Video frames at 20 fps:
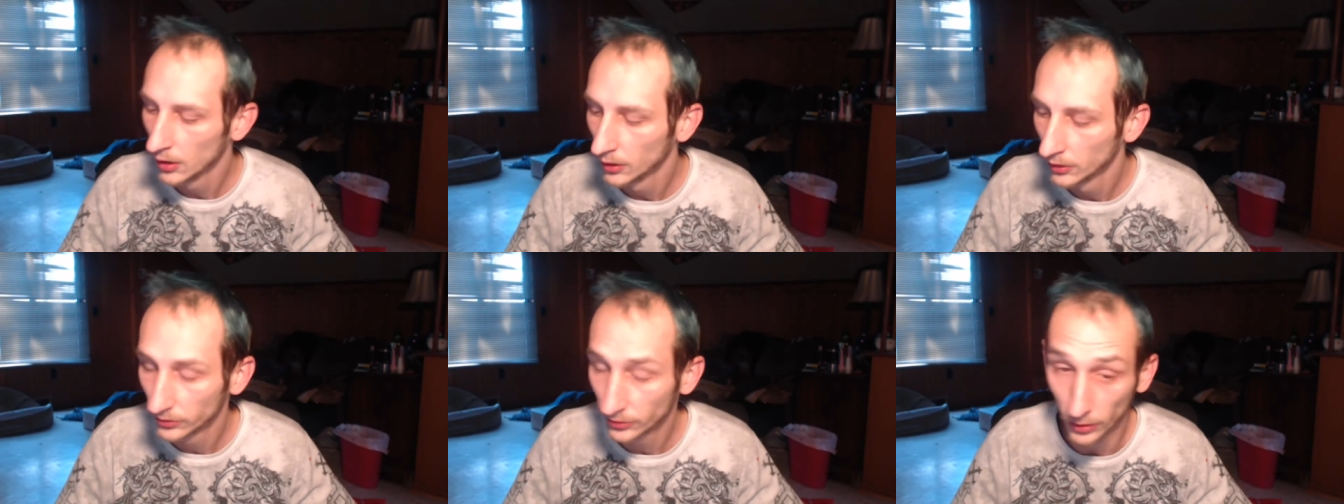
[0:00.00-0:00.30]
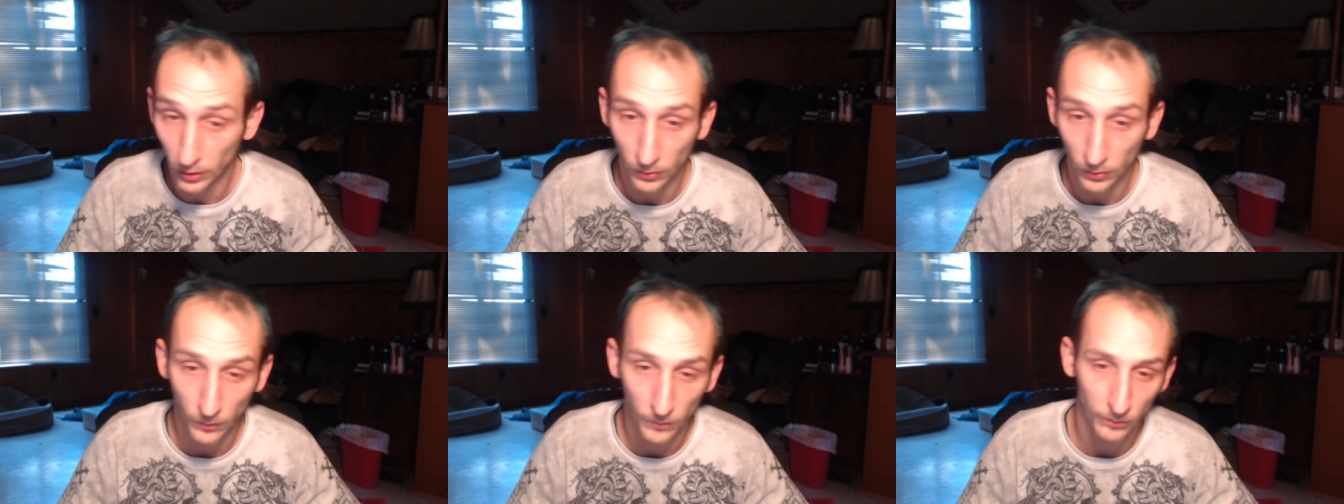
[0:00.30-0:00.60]

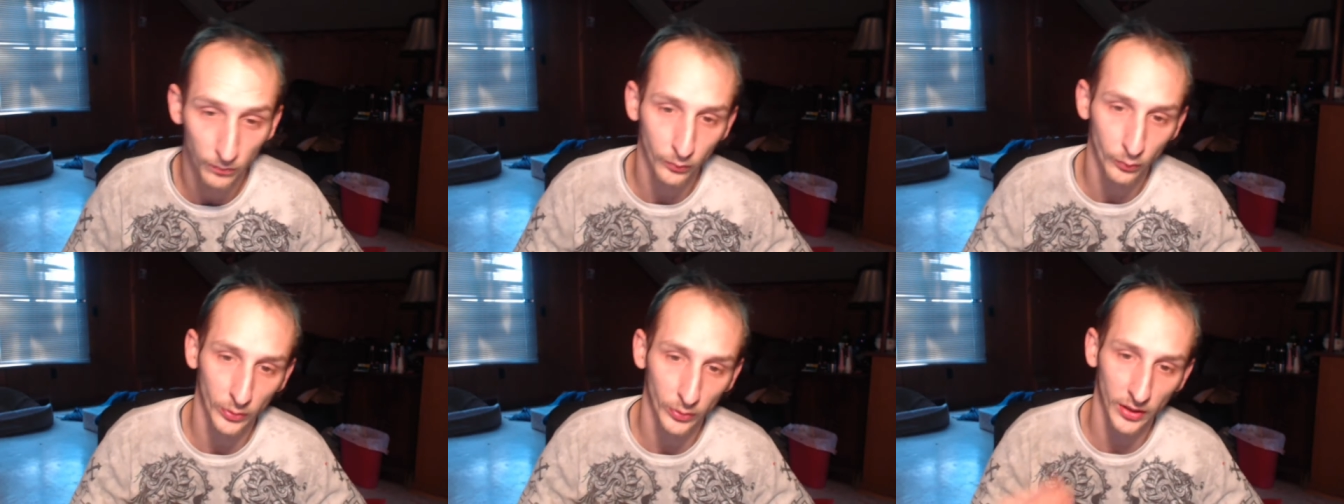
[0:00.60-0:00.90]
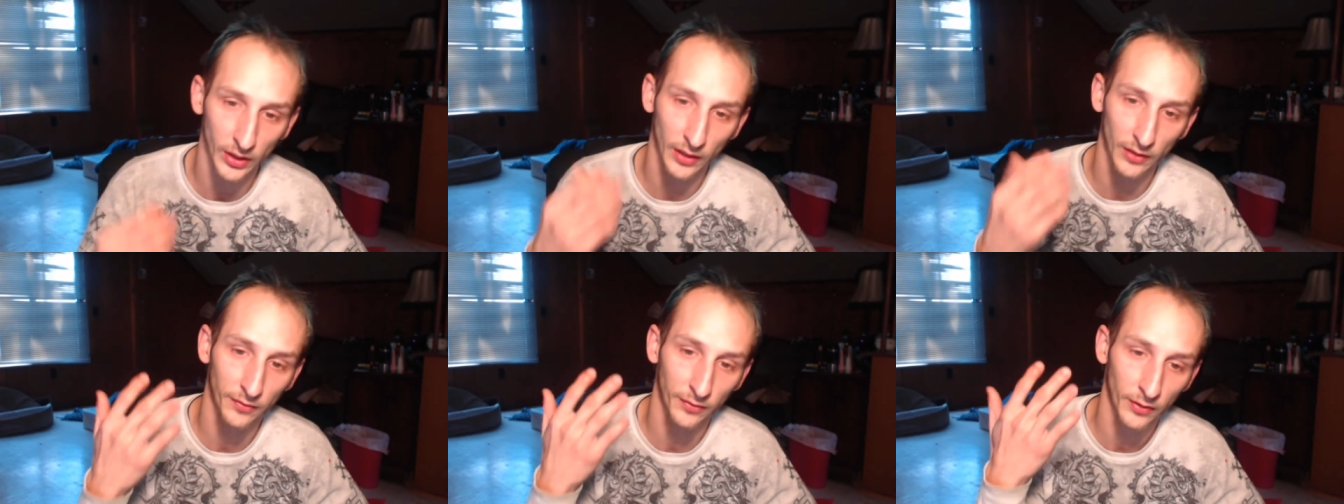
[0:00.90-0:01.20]
So we
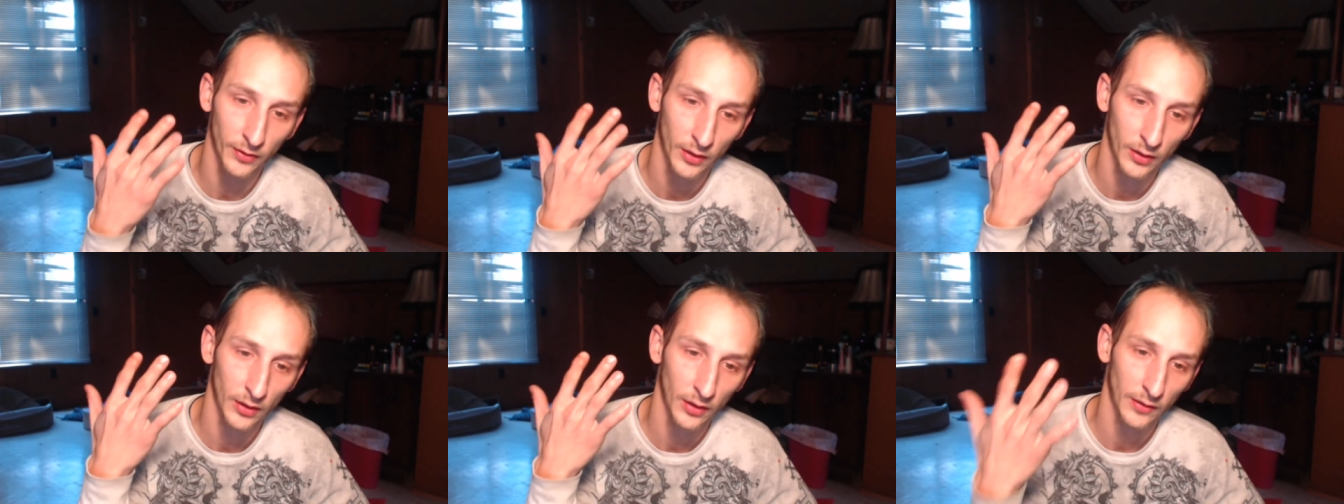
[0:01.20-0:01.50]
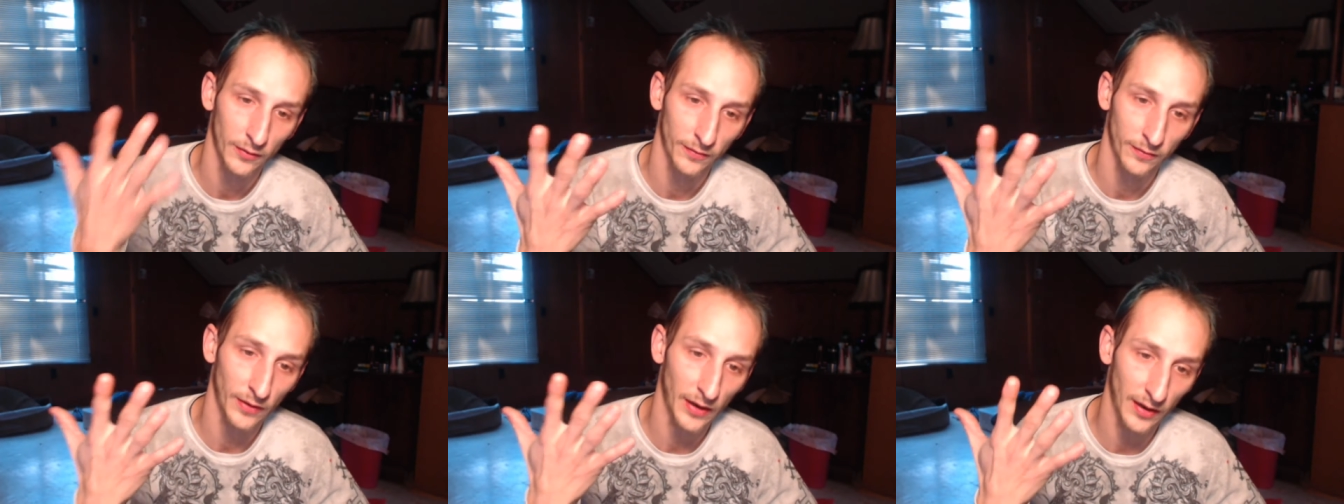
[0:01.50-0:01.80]
have
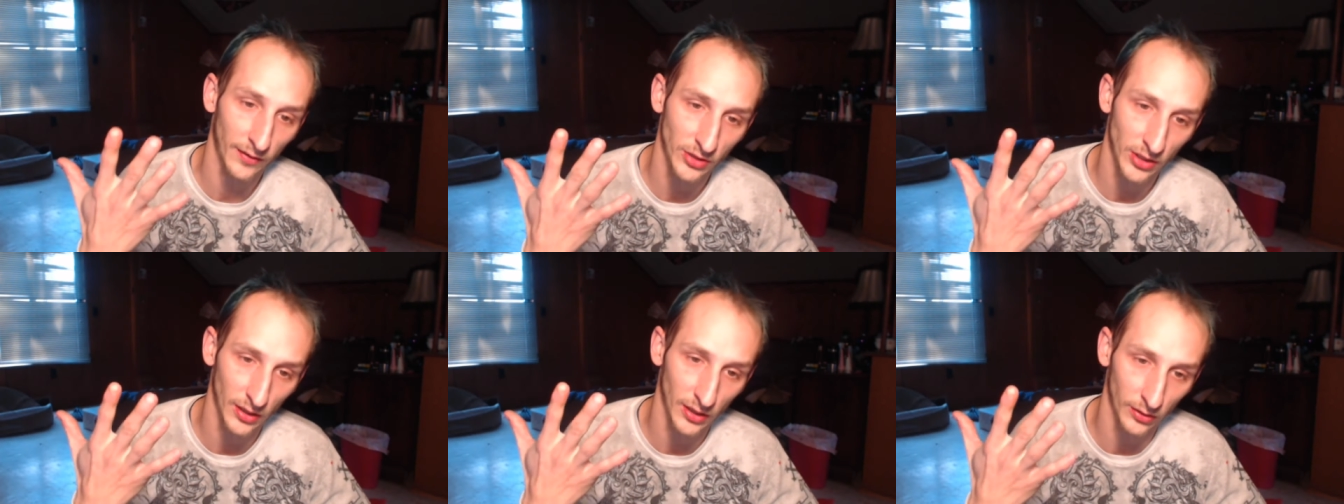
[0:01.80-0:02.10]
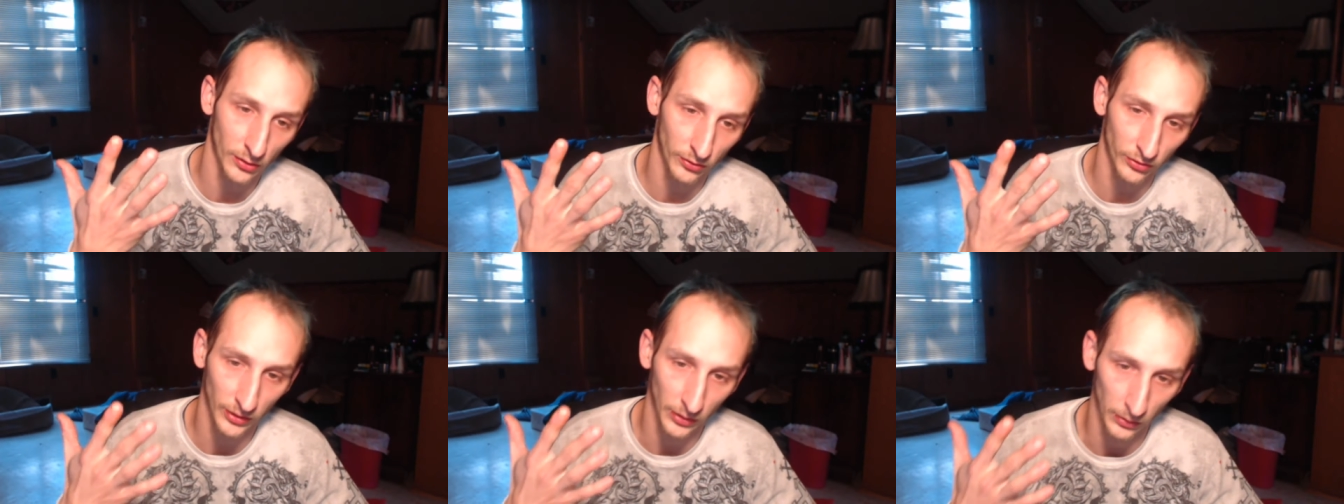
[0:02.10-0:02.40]
five
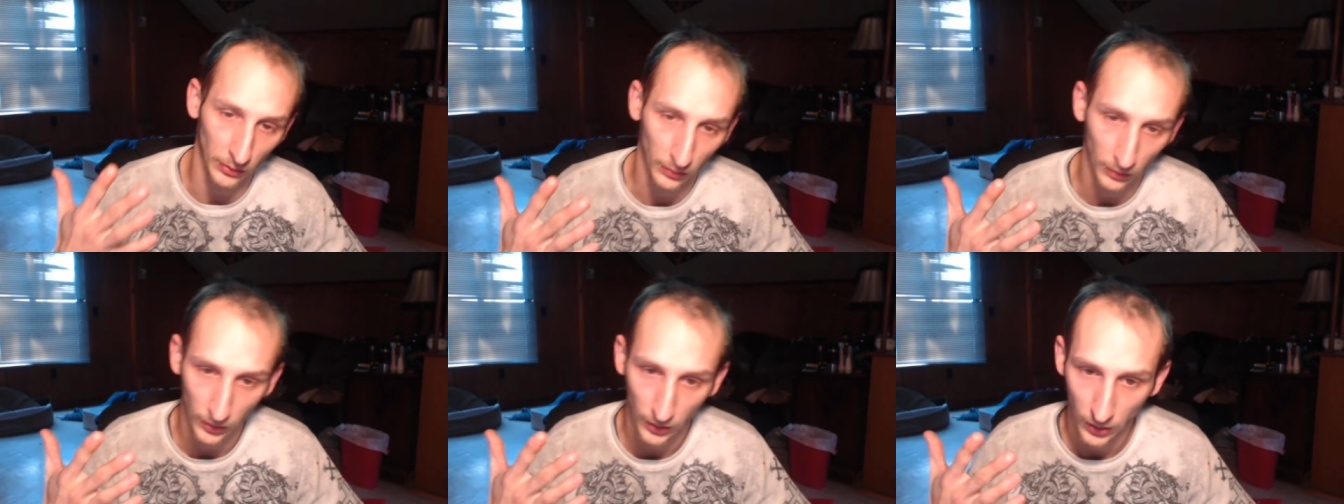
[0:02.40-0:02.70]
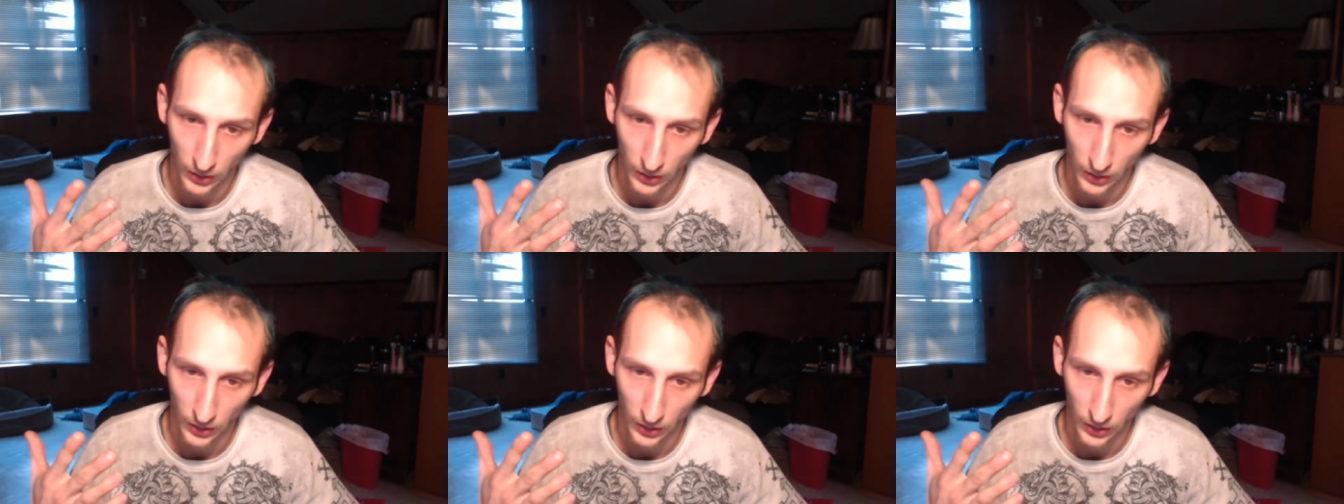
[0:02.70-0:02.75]
channels here.